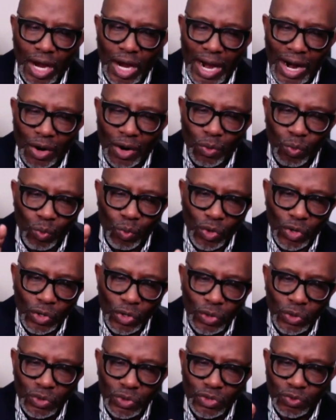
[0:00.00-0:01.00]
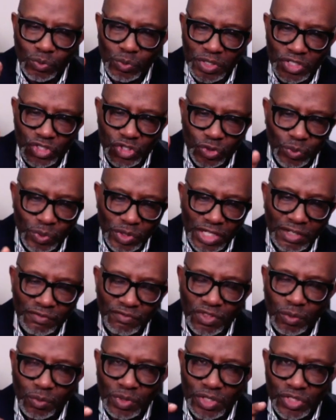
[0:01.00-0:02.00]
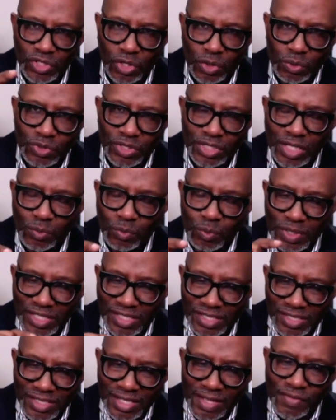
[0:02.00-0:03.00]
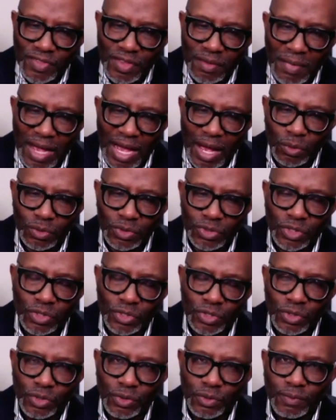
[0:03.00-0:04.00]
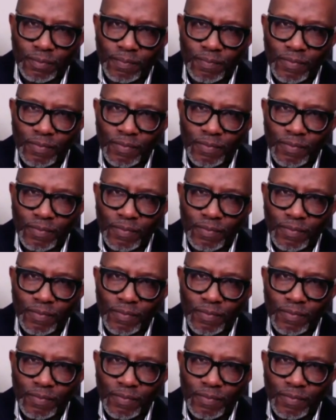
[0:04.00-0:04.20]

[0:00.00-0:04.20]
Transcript: Our words retrieve the results that we send them out to do.